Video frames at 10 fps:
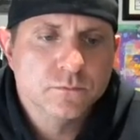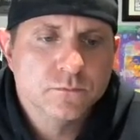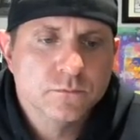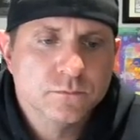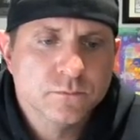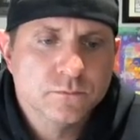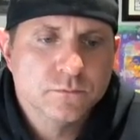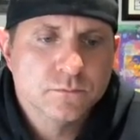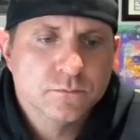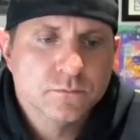
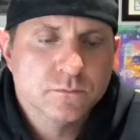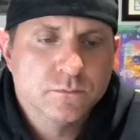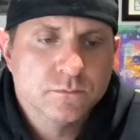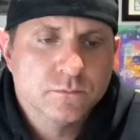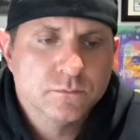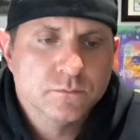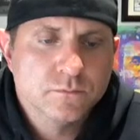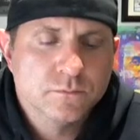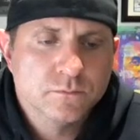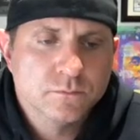
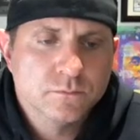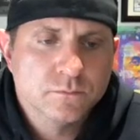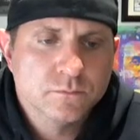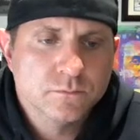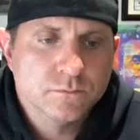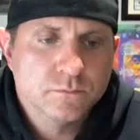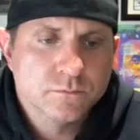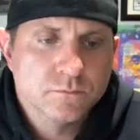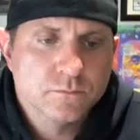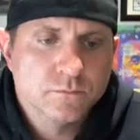
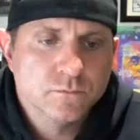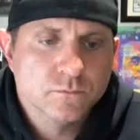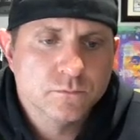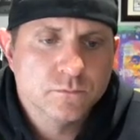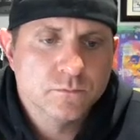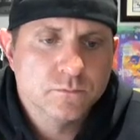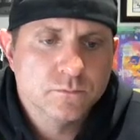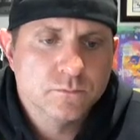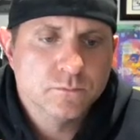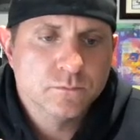
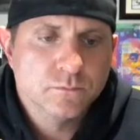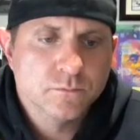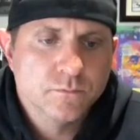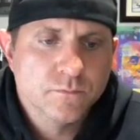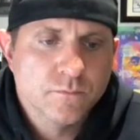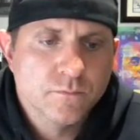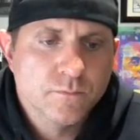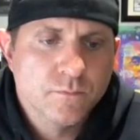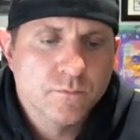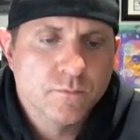
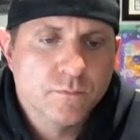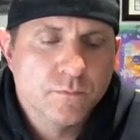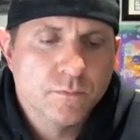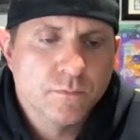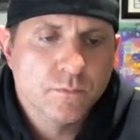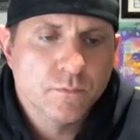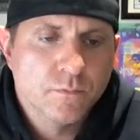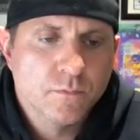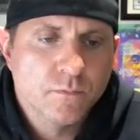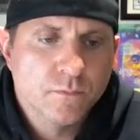
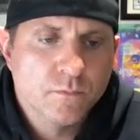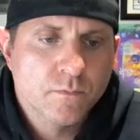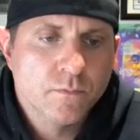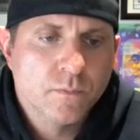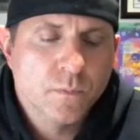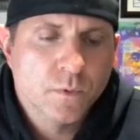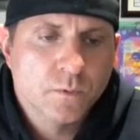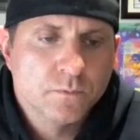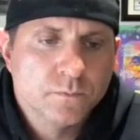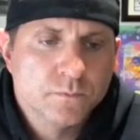
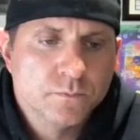The person shown says nothing.